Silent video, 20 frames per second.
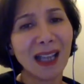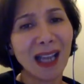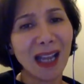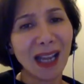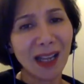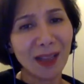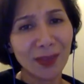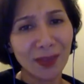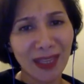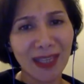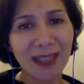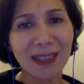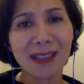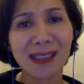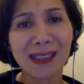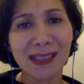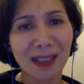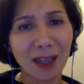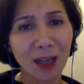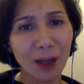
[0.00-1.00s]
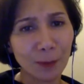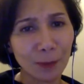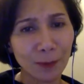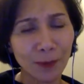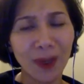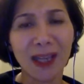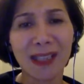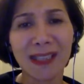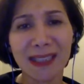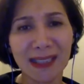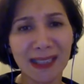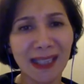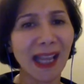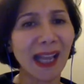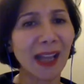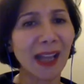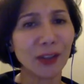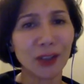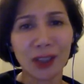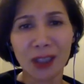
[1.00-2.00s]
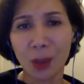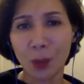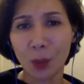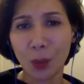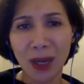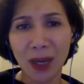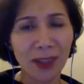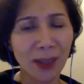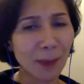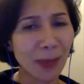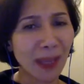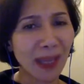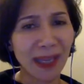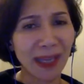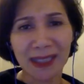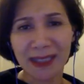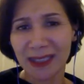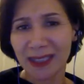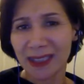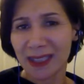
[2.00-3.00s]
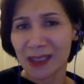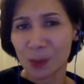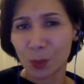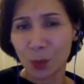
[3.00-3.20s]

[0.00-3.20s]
and then start finding out, where the pain is,